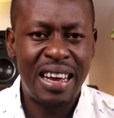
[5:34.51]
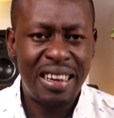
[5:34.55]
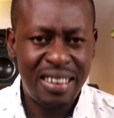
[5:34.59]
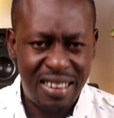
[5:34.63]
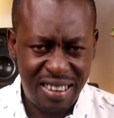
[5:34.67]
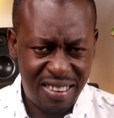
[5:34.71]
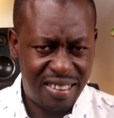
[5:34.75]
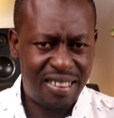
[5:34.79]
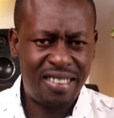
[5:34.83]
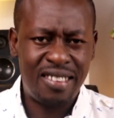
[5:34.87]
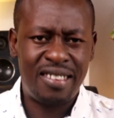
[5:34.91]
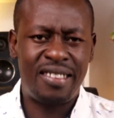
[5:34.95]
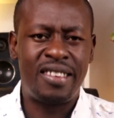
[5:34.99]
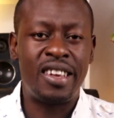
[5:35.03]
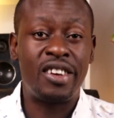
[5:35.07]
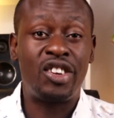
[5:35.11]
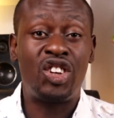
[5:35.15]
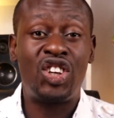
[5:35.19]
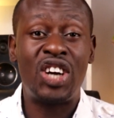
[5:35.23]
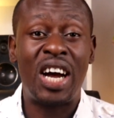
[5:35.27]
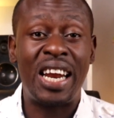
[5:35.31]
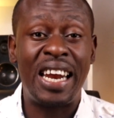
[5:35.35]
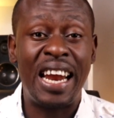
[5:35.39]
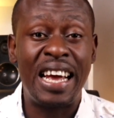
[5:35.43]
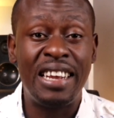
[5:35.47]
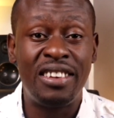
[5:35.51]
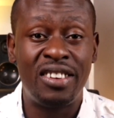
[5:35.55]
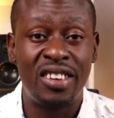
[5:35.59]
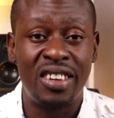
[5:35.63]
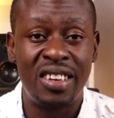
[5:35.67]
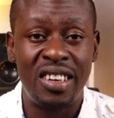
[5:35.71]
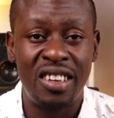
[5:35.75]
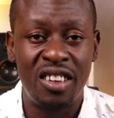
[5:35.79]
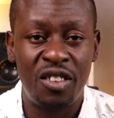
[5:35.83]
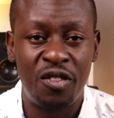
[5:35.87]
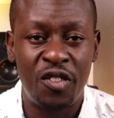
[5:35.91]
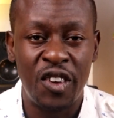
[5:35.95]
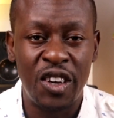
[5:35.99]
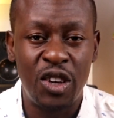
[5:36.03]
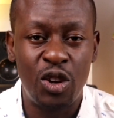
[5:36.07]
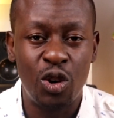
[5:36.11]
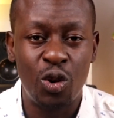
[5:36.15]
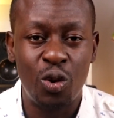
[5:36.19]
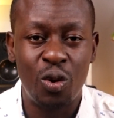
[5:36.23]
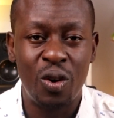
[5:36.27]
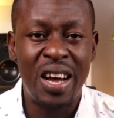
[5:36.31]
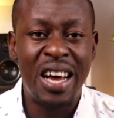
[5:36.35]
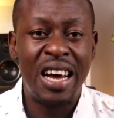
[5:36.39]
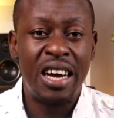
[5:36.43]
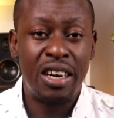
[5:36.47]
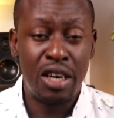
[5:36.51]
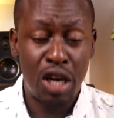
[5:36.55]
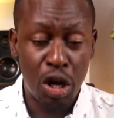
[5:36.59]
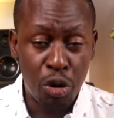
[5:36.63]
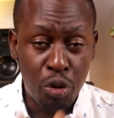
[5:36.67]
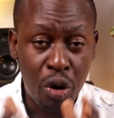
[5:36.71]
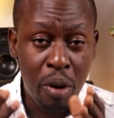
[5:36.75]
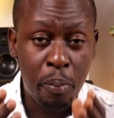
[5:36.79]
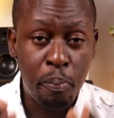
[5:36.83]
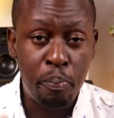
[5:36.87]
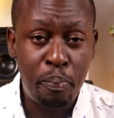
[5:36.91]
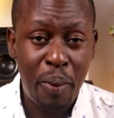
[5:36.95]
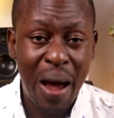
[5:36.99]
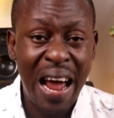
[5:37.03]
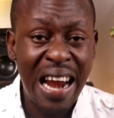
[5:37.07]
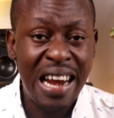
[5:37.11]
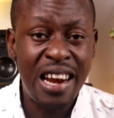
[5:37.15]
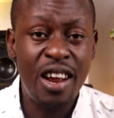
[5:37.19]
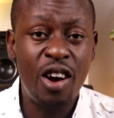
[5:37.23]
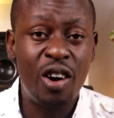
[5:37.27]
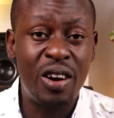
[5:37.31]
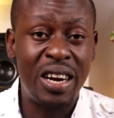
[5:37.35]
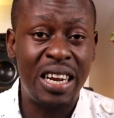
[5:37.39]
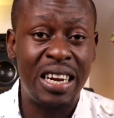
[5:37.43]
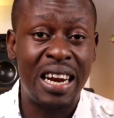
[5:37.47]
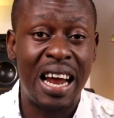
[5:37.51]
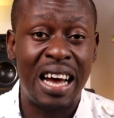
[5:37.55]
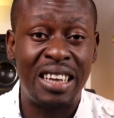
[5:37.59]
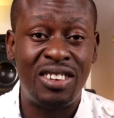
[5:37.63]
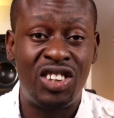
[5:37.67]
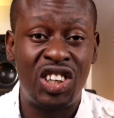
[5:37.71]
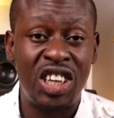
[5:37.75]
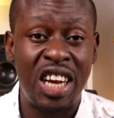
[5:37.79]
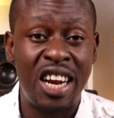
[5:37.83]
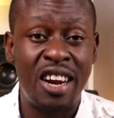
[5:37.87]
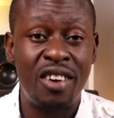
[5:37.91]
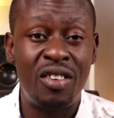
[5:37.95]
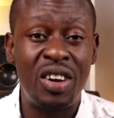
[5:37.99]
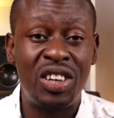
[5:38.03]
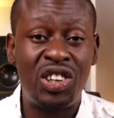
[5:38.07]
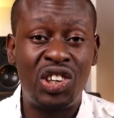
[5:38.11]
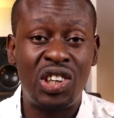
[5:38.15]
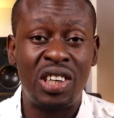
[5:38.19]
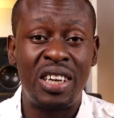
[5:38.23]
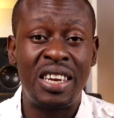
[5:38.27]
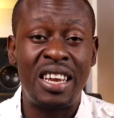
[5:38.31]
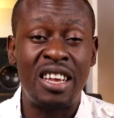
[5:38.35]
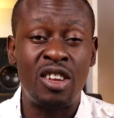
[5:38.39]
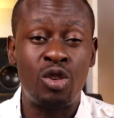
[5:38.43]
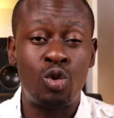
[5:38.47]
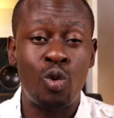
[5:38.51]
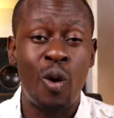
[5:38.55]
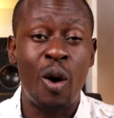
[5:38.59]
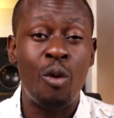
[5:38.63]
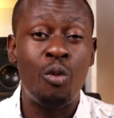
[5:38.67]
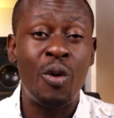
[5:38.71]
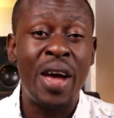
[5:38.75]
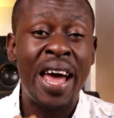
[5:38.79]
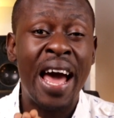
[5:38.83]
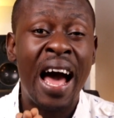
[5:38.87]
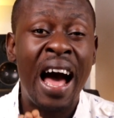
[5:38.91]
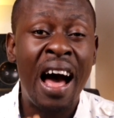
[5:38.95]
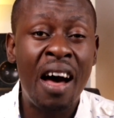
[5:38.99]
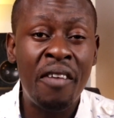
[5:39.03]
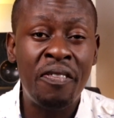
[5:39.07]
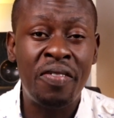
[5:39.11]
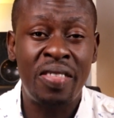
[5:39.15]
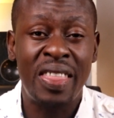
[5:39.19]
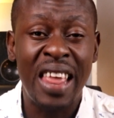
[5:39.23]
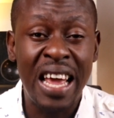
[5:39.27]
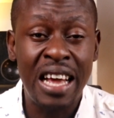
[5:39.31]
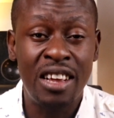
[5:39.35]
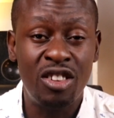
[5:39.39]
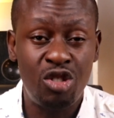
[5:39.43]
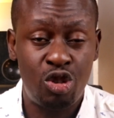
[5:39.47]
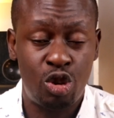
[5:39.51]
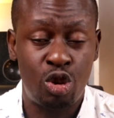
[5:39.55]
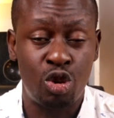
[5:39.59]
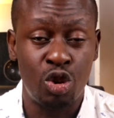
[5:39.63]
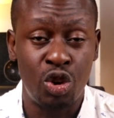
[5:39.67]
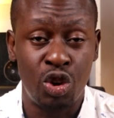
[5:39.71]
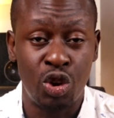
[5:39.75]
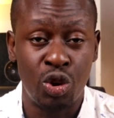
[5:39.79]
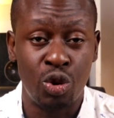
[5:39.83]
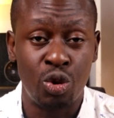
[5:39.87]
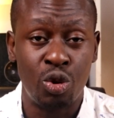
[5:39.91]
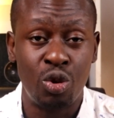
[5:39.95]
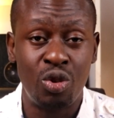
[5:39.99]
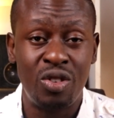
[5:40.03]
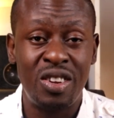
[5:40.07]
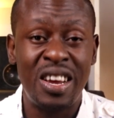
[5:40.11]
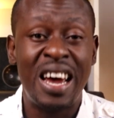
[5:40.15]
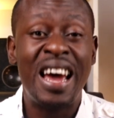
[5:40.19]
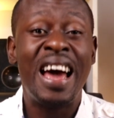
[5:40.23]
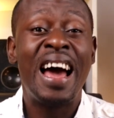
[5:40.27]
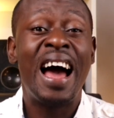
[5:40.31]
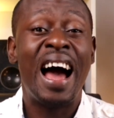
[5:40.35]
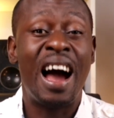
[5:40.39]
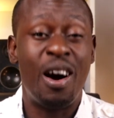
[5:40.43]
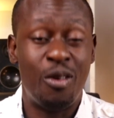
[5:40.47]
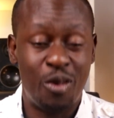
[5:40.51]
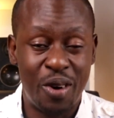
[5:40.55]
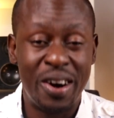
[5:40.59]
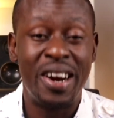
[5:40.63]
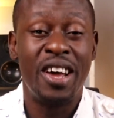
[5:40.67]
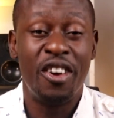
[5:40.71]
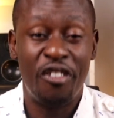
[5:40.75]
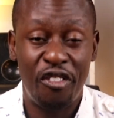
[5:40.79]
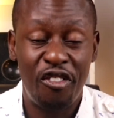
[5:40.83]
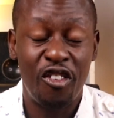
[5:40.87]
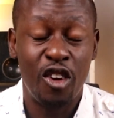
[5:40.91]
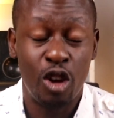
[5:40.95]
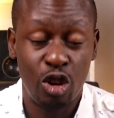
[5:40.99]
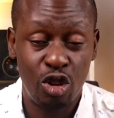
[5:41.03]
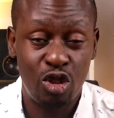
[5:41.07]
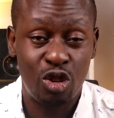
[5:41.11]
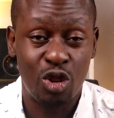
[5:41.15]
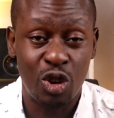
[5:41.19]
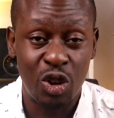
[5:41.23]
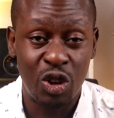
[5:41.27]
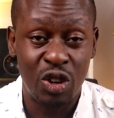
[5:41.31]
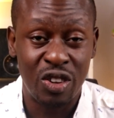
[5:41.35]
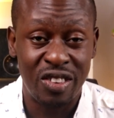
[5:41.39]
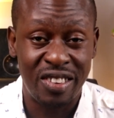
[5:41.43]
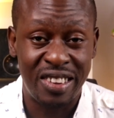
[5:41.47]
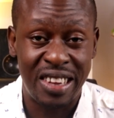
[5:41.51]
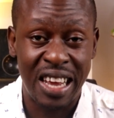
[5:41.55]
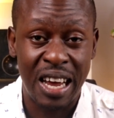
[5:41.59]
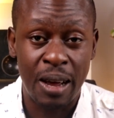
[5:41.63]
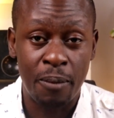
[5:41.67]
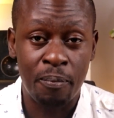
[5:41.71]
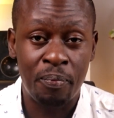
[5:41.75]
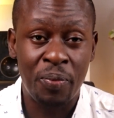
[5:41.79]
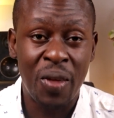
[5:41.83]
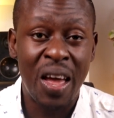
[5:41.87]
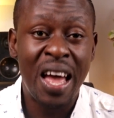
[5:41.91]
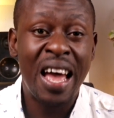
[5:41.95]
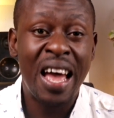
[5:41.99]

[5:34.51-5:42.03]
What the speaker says: This is the challenge in this video. The rebellion in our generation is when we have things to use and we refuse to use them.